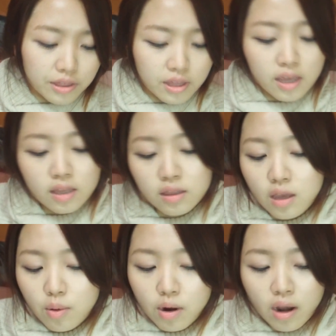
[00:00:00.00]
then
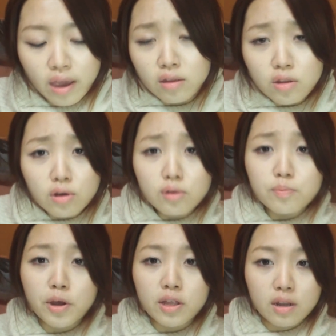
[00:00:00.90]
they were like, no,
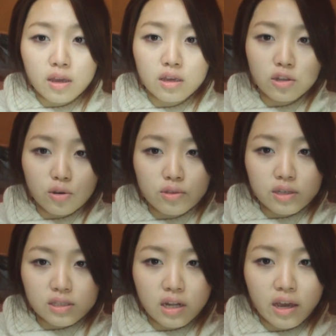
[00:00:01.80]
but like, you know,
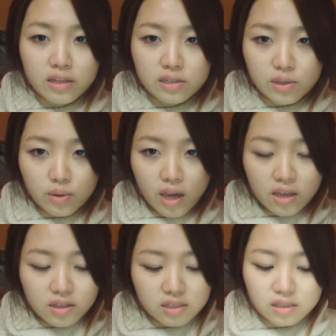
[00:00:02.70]
this line is okay.
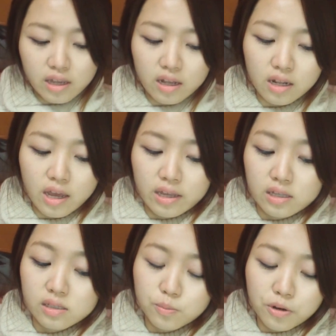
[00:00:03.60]
The Snail line
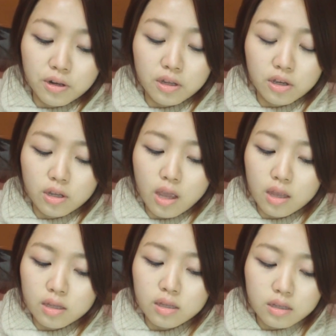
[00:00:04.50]
is pretty good.
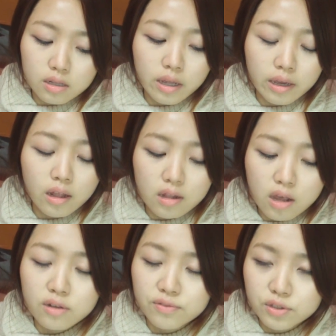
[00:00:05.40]
And like a
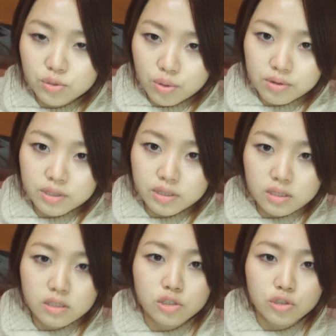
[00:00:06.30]
lot of the
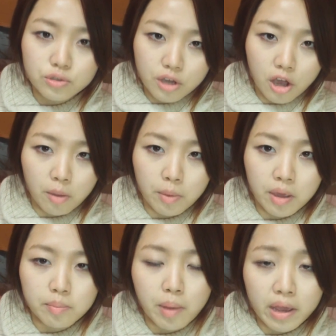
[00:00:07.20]
tourists do come
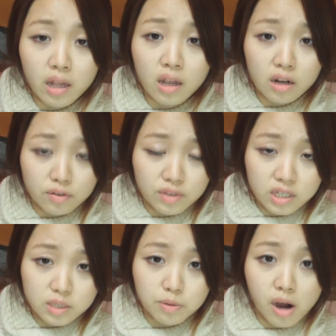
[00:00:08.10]
and buy a lot of
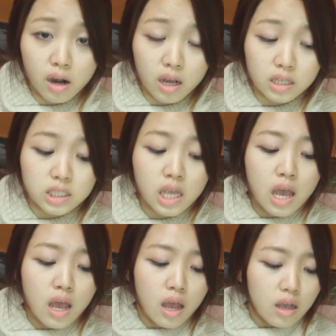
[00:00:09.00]
these products.
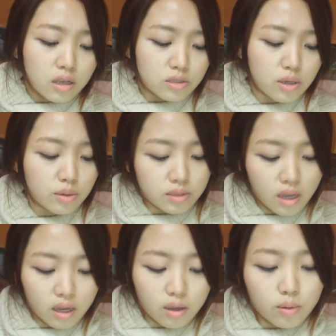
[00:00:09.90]
So I was
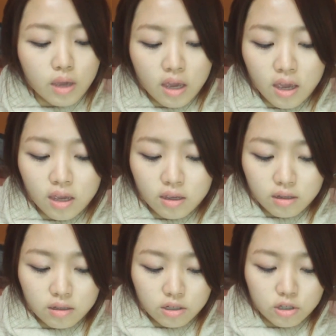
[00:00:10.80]
like, okay,
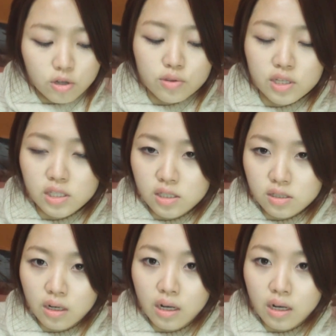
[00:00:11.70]
you know, this is the